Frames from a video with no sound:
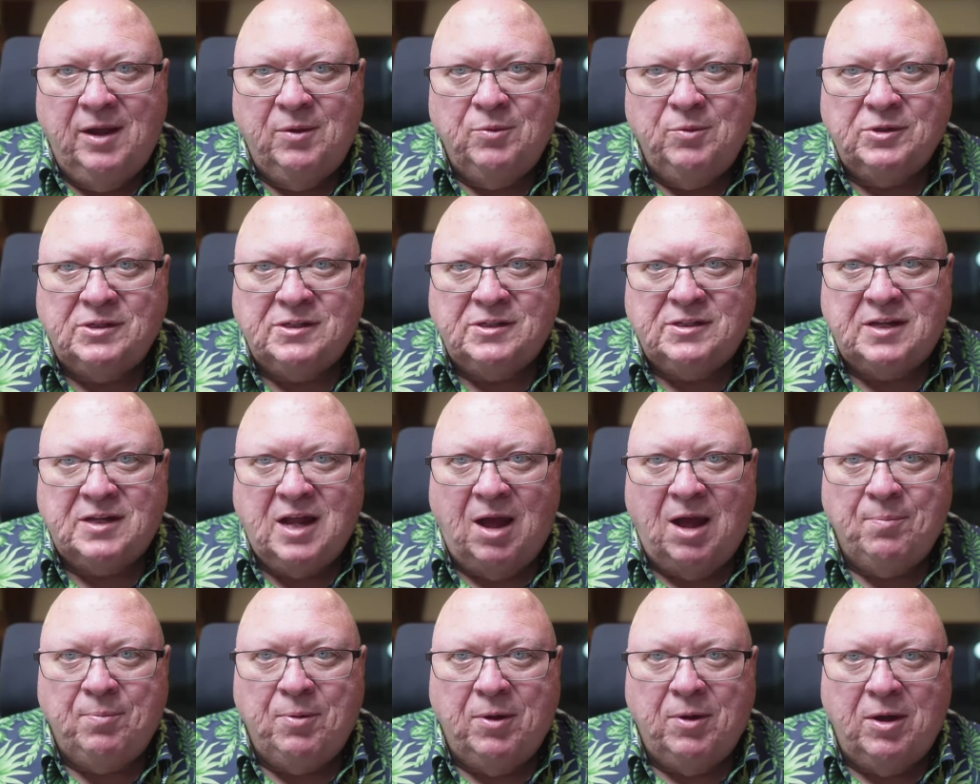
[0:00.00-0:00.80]
would
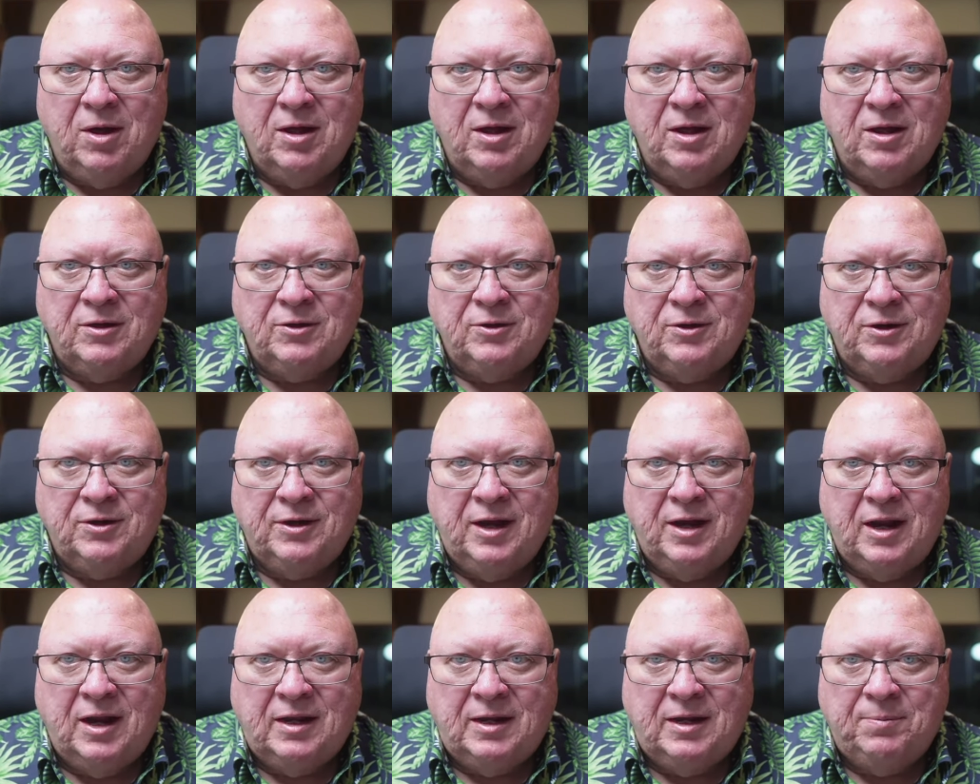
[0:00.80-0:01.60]
stop on
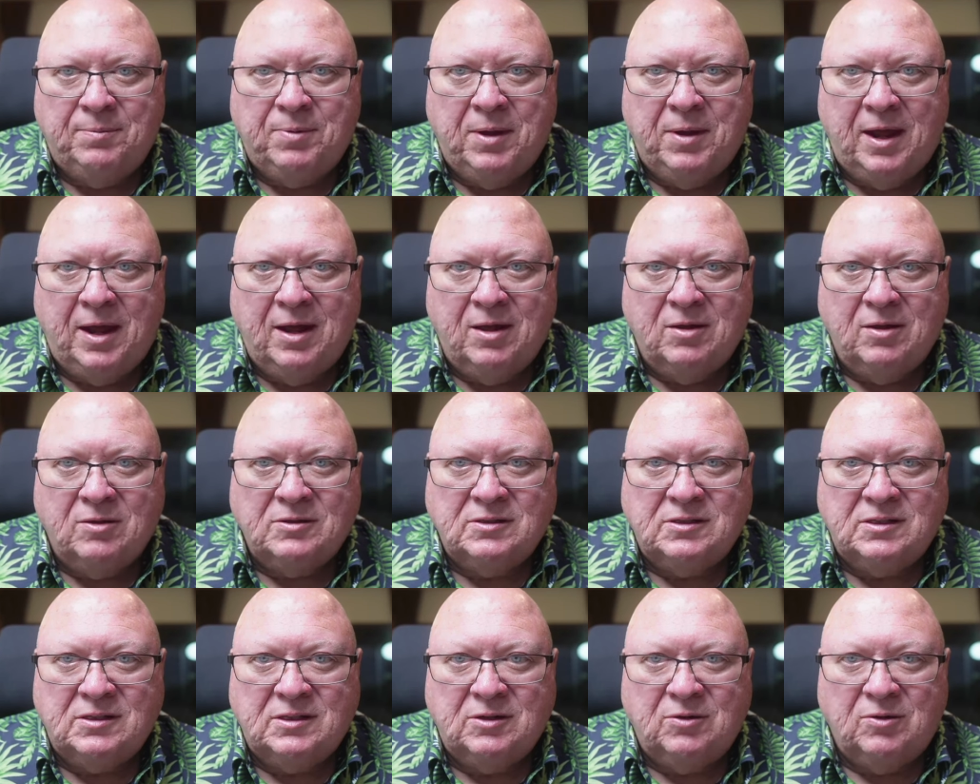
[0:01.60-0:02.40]
190
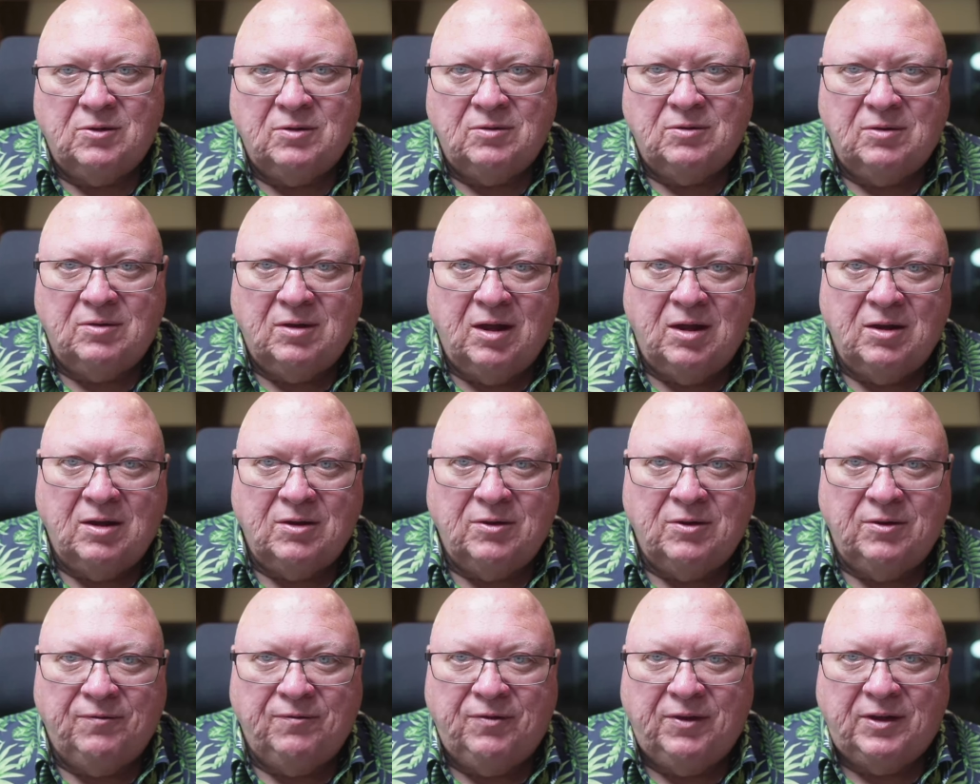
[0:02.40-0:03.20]
pounds or
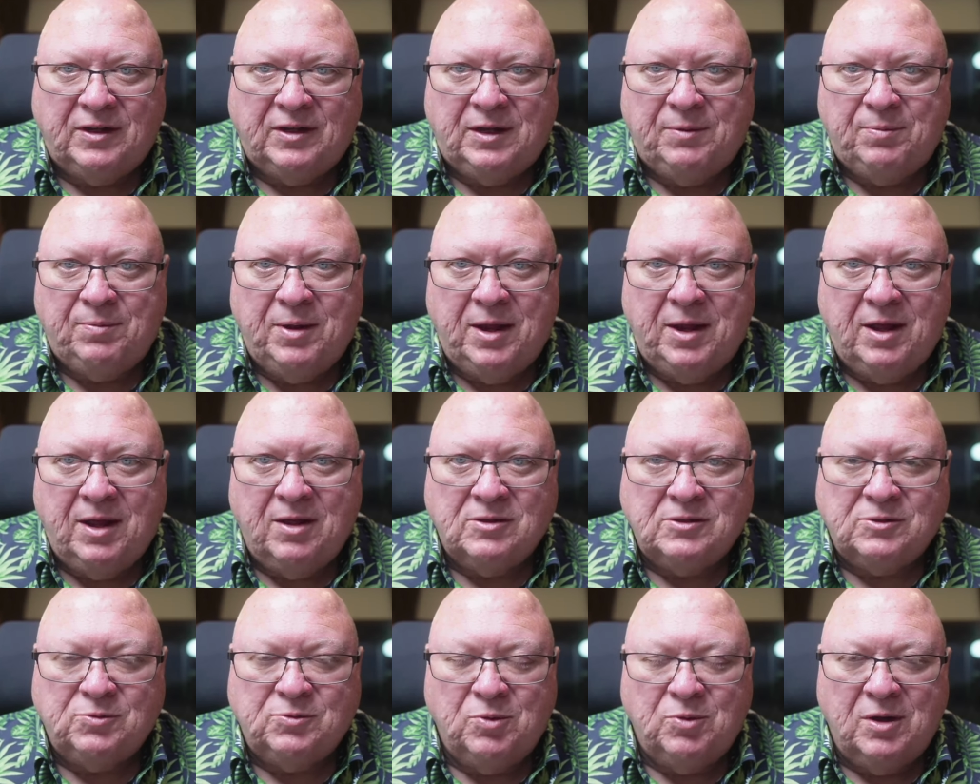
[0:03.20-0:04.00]
150
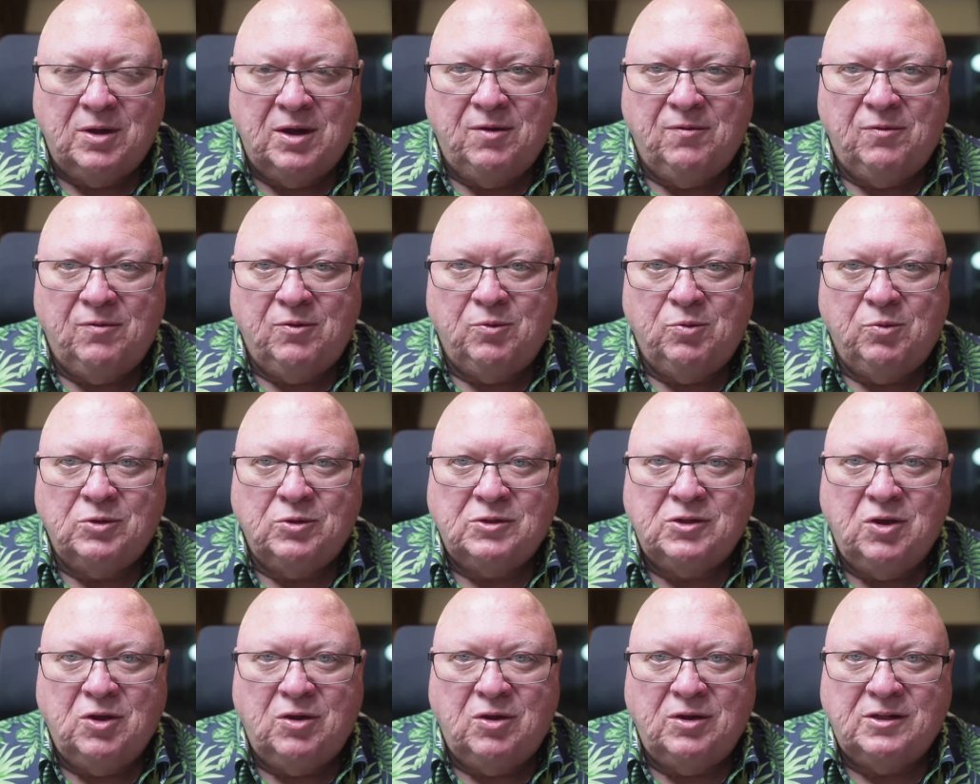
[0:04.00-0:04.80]
pounds, whatever
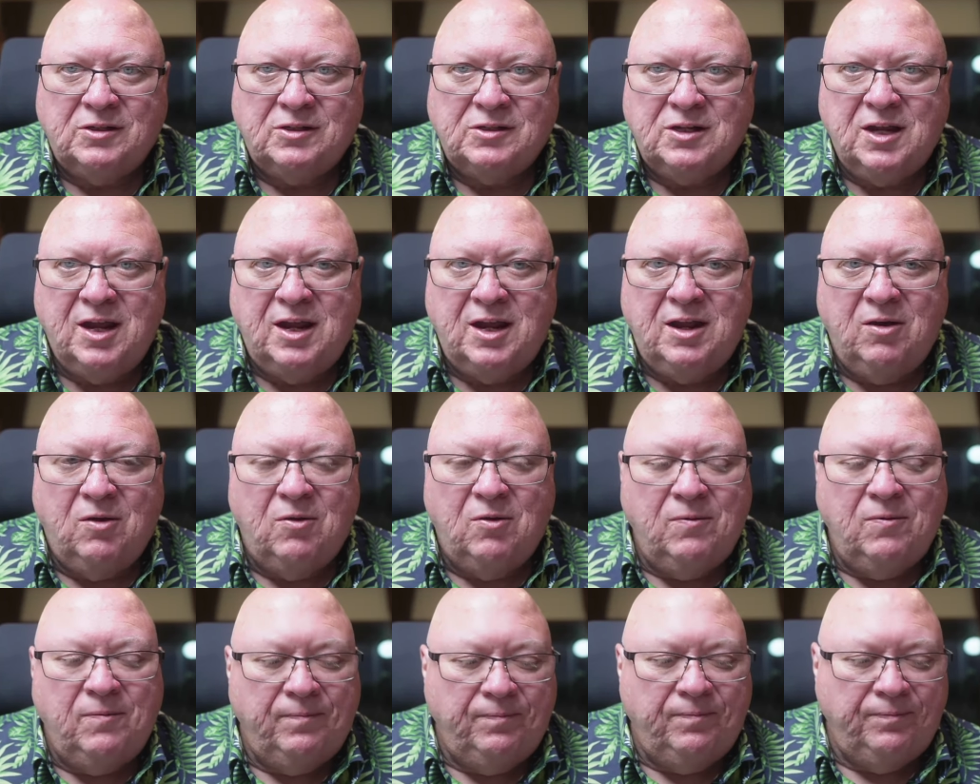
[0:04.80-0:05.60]
was on the
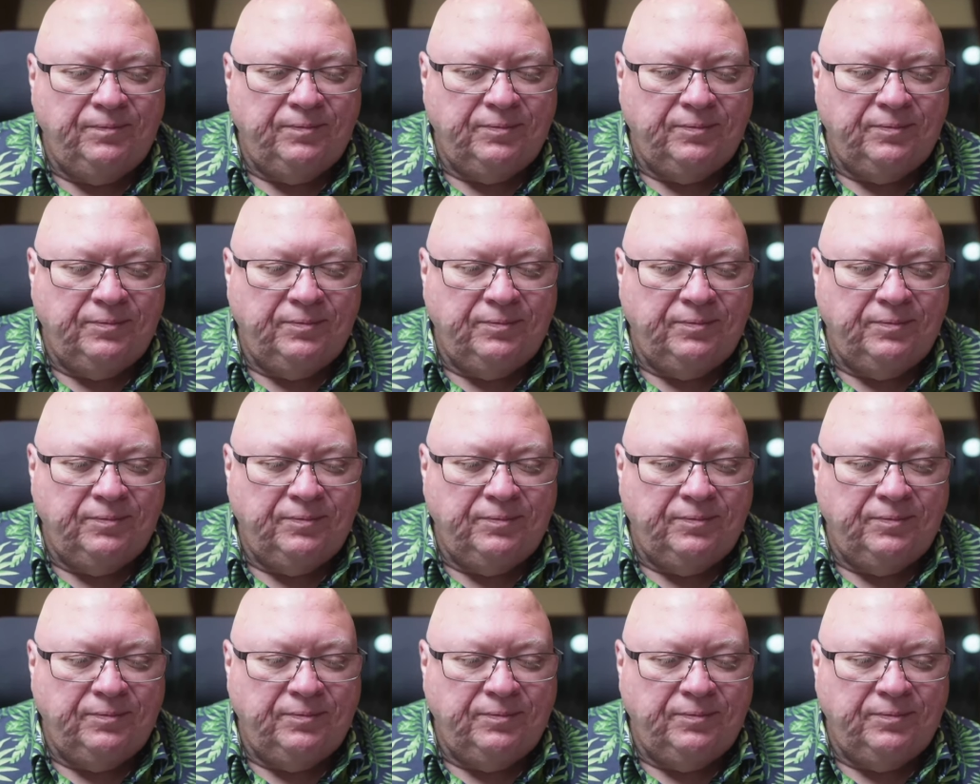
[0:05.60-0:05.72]
scale.